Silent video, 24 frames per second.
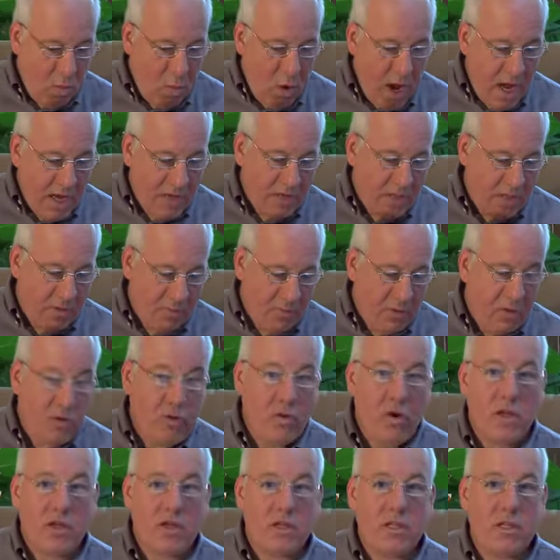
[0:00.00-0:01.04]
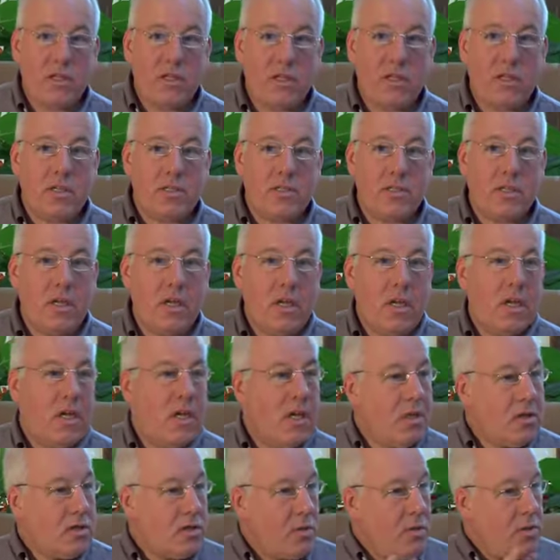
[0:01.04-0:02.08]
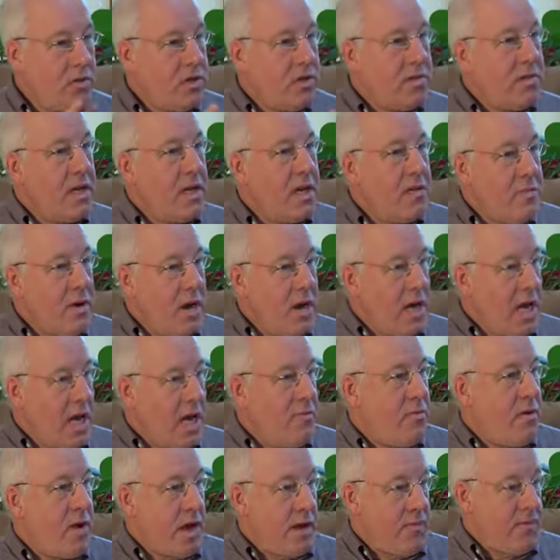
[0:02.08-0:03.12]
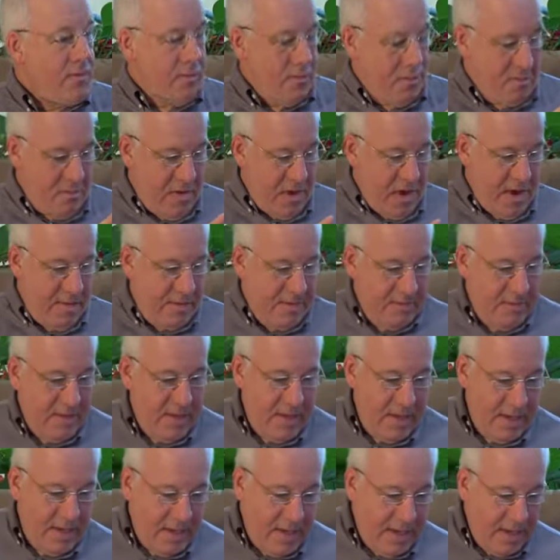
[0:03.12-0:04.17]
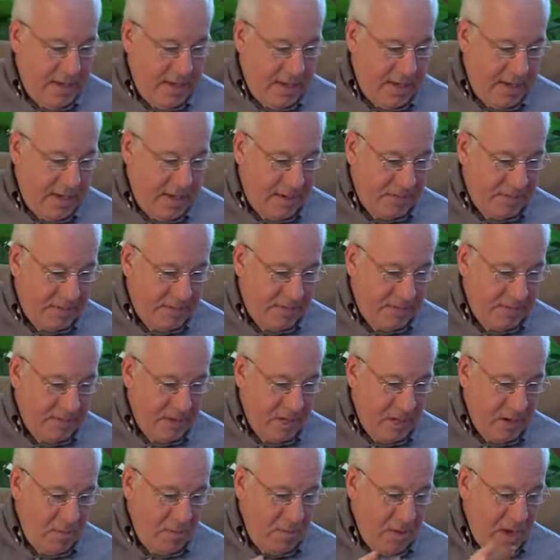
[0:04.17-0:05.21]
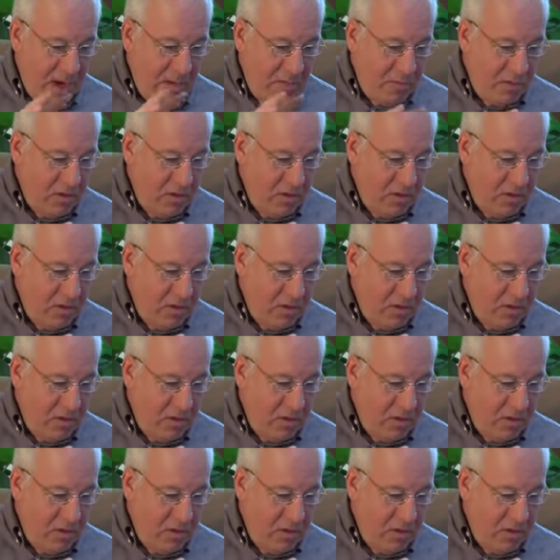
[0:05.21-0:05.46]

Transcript: watch the progression of this. So I want you to think about Abraham for a minute. Um, Betty,